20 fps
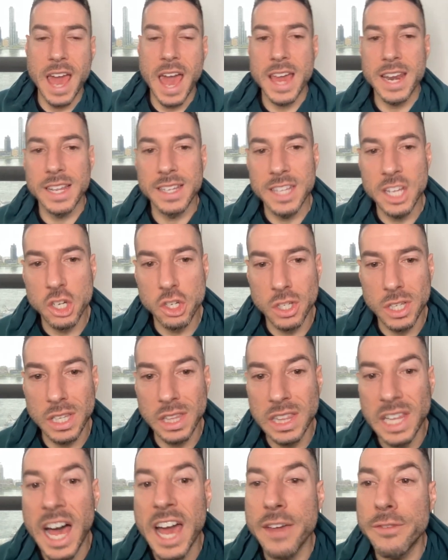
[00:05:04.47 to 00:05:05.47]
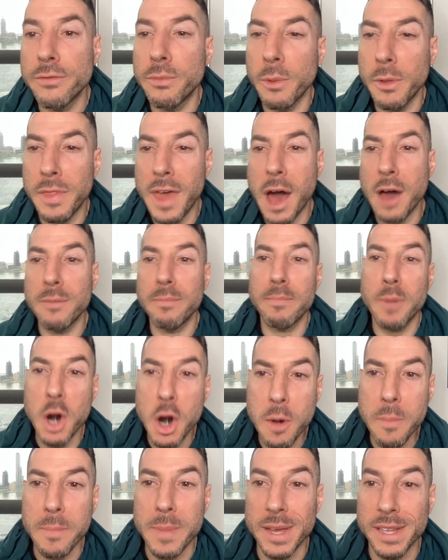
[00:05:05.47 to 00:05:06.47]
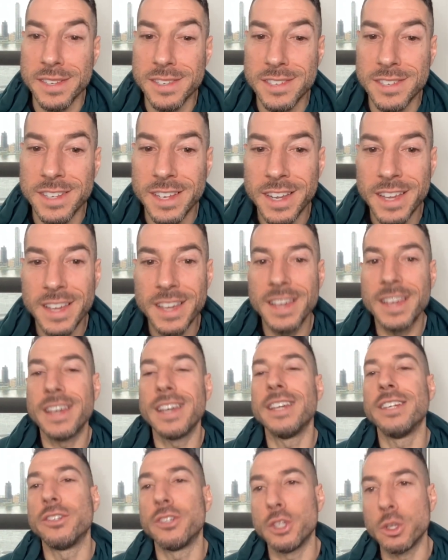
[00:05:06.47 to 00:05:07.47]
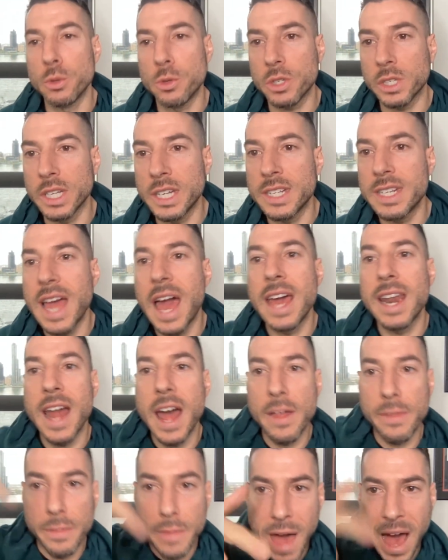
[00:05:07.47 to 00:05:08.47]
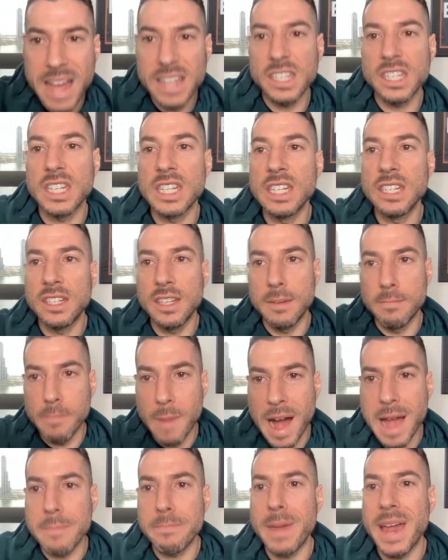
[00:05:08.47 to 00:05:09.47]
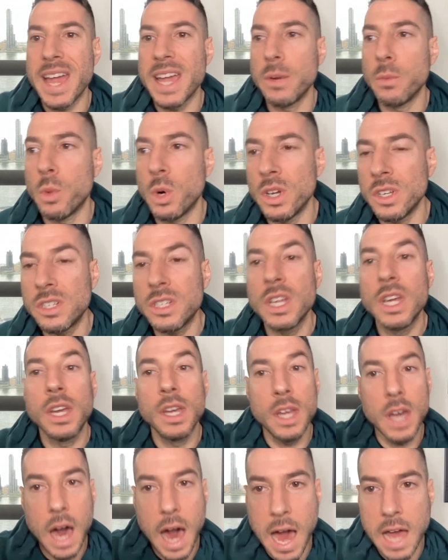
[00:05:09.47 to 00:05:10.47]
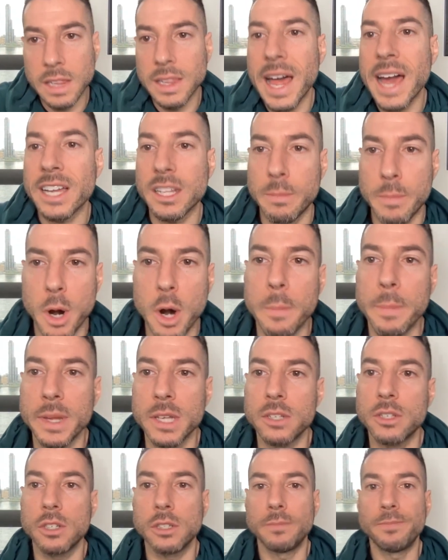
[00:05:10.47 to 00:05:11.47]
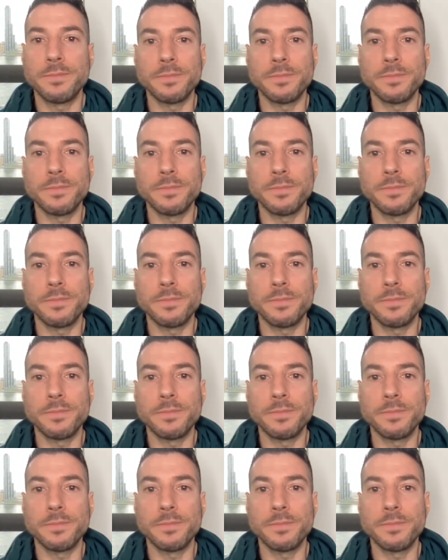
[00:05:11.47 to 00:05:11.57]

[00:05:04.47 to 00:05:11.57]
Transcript: And additionally, life without purpose is useless. And at that season, my pain was I lacked purpose.